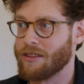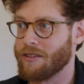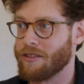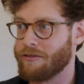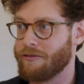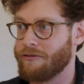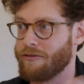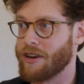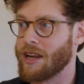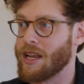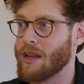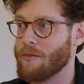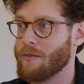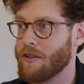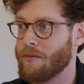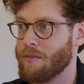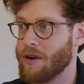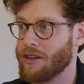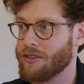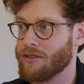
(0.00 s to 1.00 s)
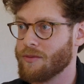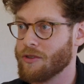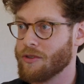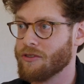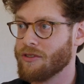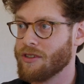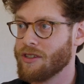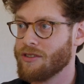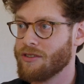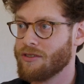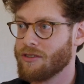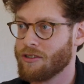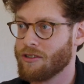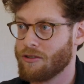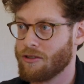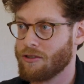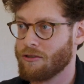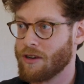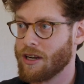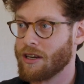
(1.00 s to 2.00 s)
the frame of possibilities
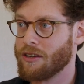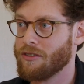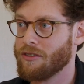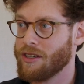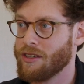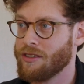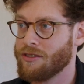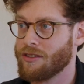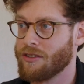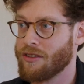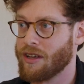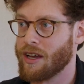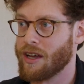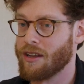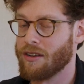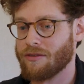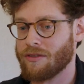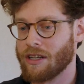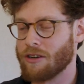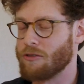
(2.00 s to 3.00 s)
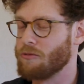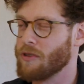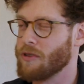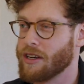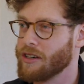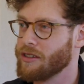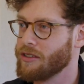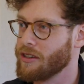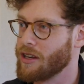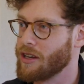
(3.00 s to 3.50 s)
correctly so that they don't run into the